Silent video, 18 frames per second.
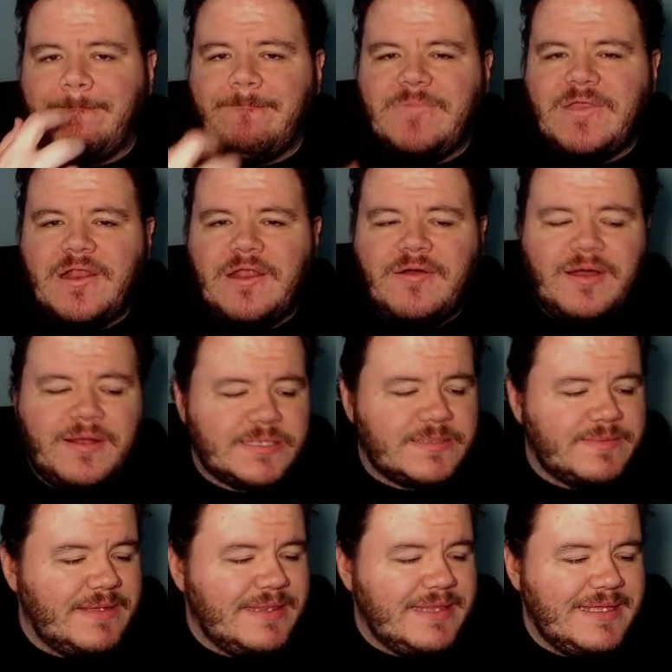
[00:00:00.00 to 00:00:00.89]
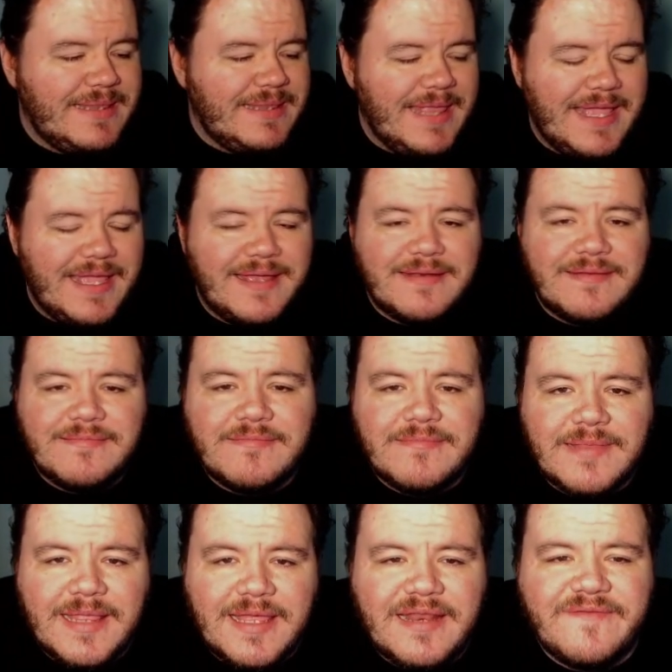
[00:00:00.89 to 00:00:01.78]
You know, ultimately a LAN.
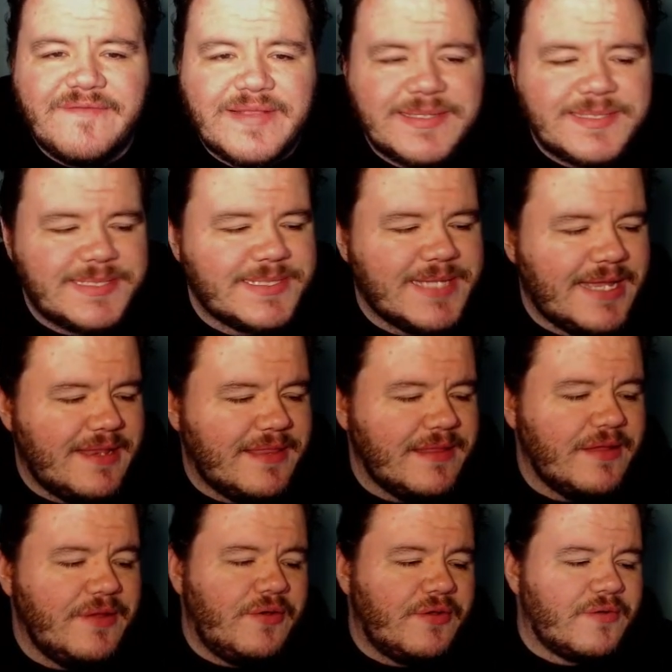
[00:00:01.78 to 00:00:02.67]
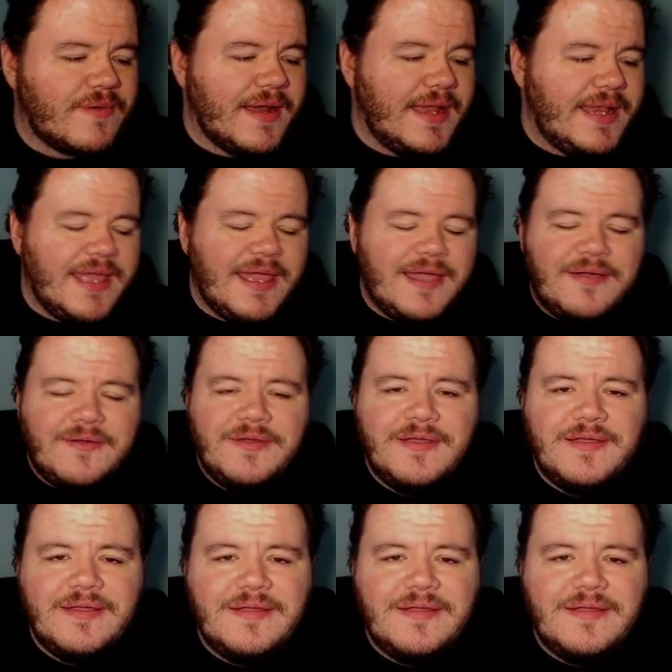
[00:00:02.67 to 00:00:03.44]
LAN events is kind of the goal right now.